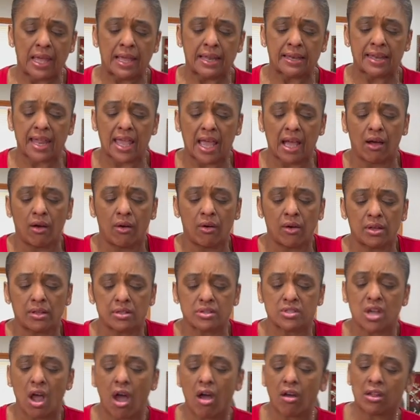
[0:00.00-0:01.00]
Now,
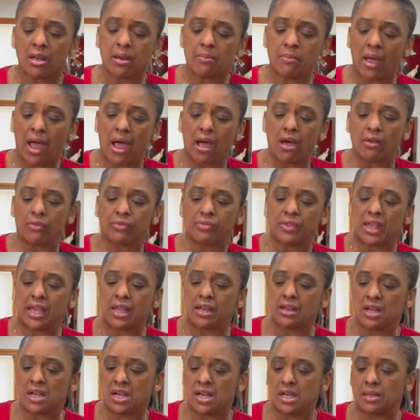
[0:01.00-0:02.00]
talking about that
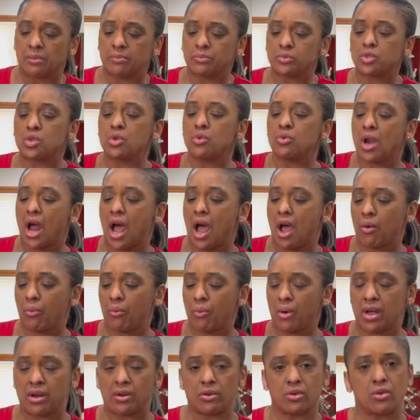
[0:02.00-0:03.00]
two-dot
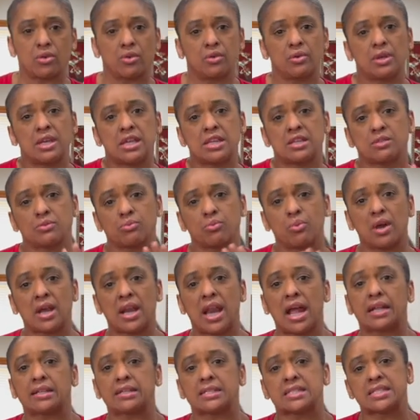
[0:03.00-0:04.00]
reticle is what
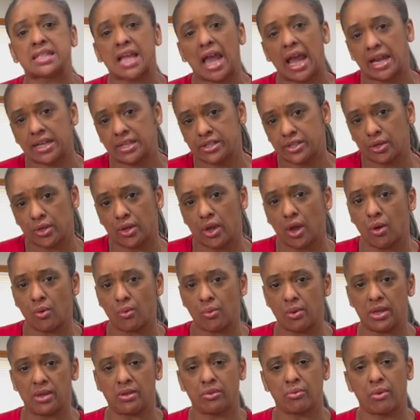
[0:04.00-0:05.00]
I decided to go
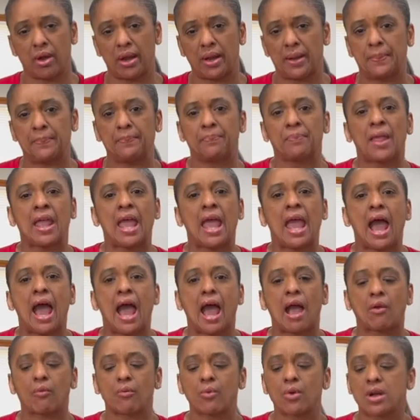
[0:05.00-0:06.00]
with, right?
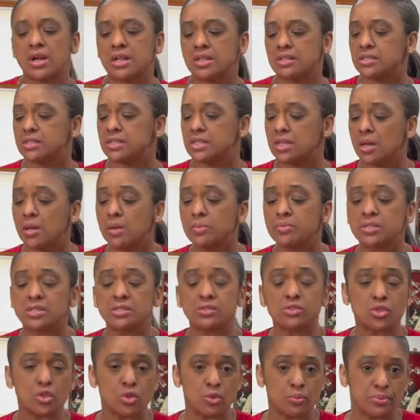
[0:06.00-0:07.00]
I run subs and
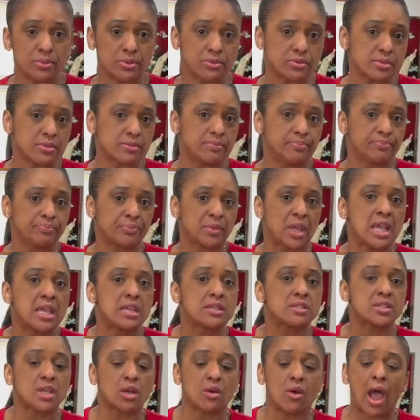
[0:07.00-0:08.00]
supers.
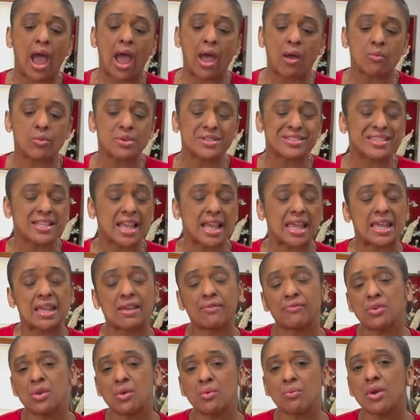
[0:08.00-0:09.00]
So I would say if
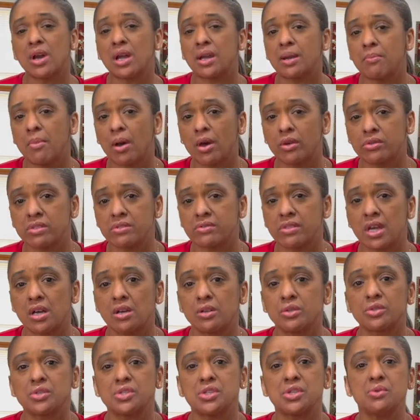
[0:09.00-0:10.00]
you're running both of
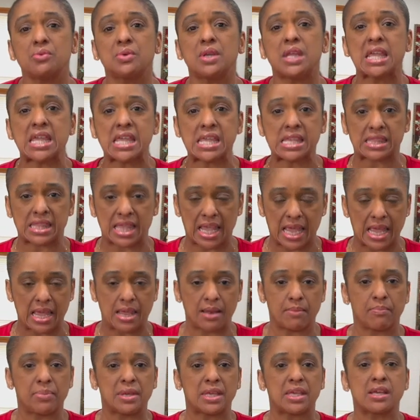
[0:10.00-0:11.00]
those, you need that
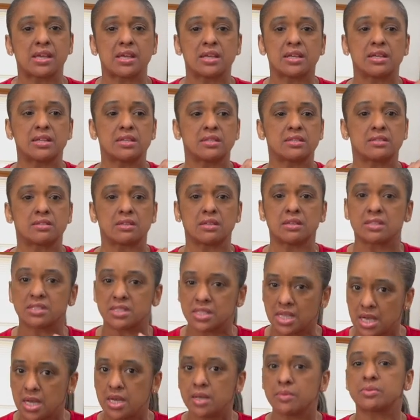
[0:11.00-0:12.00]
because
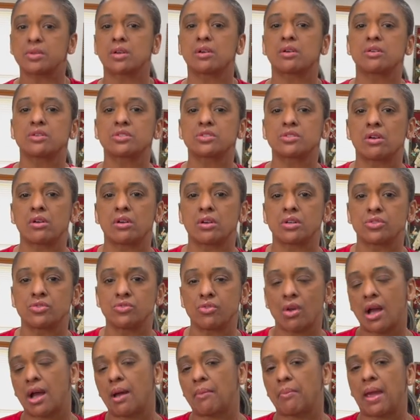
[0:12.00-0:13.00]
subs are going to start to
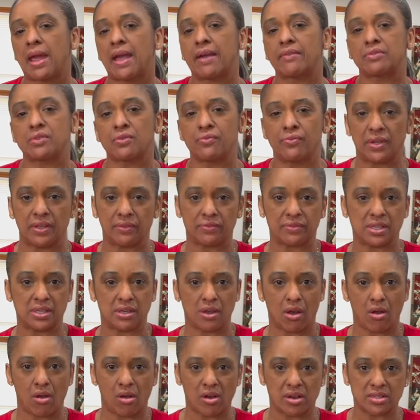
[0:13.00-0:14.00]
drop after 50
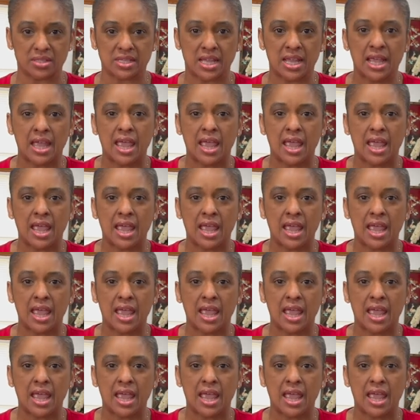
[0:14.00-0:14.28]
yards.